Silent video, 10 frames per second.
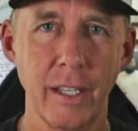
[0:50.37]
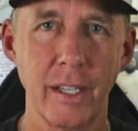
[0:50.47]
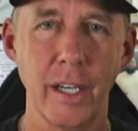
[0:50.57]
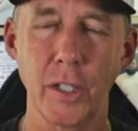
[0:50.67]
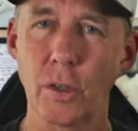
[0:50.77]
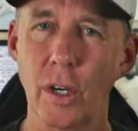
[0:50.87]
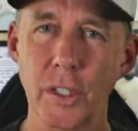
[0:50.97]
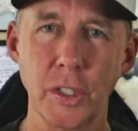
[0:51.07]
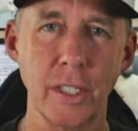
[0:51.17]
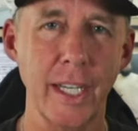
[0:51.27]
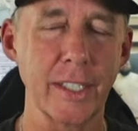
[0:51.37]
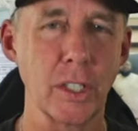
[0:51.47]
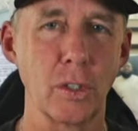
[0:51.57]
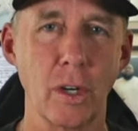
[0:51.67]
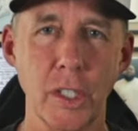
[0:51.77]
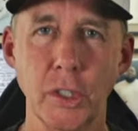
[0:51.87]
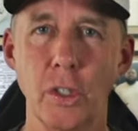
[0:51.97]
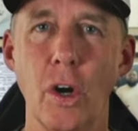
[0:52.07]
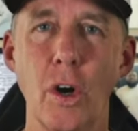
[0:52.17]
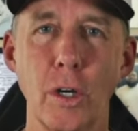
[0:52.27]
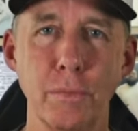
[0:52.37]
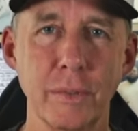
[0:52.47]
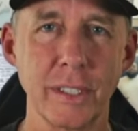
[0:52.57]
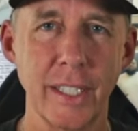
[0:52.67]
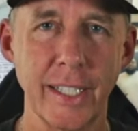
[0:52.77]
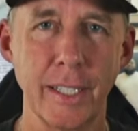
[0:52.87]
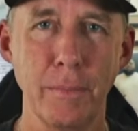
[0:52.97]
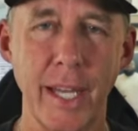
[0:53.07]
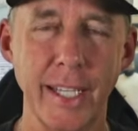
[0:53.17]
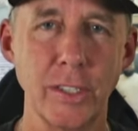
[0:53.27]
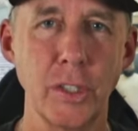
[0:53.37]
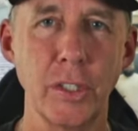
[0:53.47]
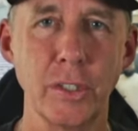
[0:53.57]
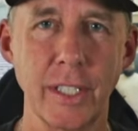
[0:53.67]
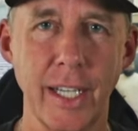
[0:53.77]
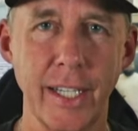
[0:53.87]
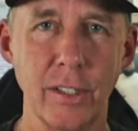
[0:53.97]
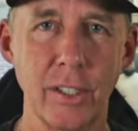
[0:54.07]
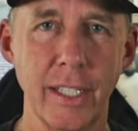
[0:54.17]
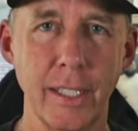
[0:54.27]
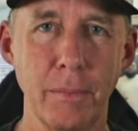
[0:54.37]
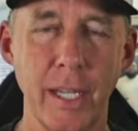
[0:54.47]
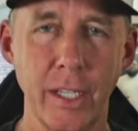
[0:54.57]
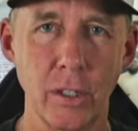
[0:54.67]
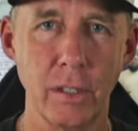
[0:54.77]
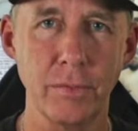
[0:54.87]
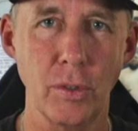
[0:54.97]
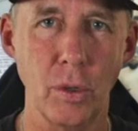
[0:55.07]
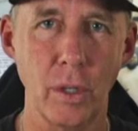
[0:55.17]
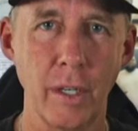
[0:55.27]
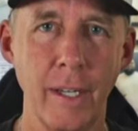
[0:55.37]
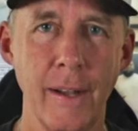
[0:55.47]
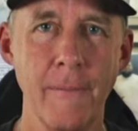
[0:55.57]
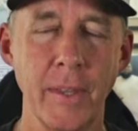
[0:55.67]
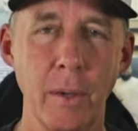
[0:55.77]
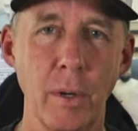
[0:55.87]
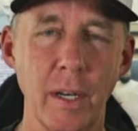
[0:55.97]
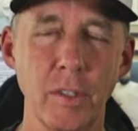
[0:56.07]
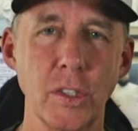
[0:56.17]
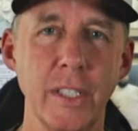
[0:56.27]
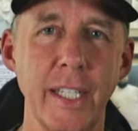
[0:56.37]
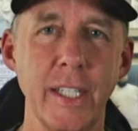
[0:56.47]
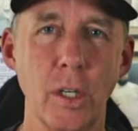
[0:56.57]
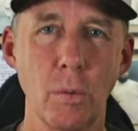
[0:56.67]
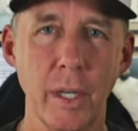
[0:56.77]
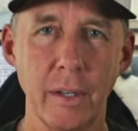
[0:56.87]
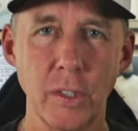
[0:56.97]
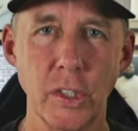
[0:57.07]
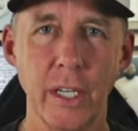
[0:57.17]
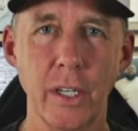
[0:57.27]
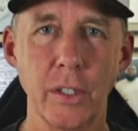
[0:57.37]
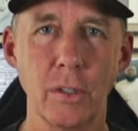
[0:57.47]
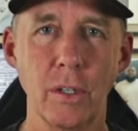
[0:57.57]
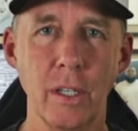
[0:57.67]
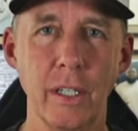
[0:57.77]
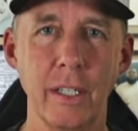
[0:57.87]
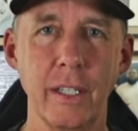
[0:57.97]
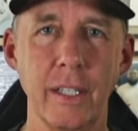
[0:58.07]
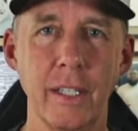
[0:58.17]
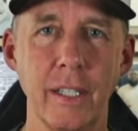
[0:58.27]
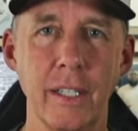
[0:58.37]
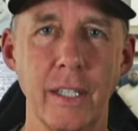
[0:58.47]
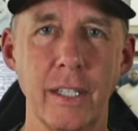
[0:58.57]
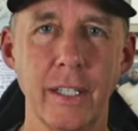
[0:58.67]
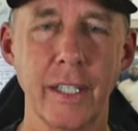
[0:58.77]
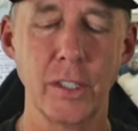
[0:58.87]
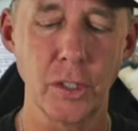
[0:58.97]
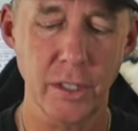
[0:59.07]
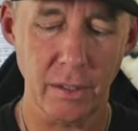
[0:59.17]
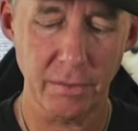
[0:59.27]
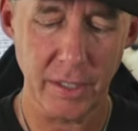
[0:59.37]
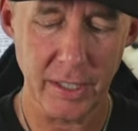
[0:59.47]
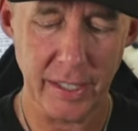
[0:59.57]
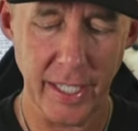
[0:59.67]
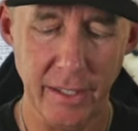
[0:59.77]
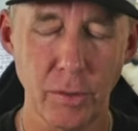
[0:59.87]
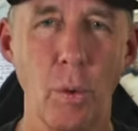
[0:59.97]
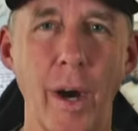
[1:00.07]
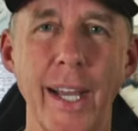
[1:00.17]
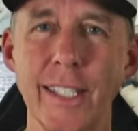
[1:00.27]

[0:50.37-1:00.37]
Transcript: Uncross your legs, uncross your arms, let them hang to your side or let them hang on the floor and whatever seat or whatever chair you're on. Get yourself in a safe, quiet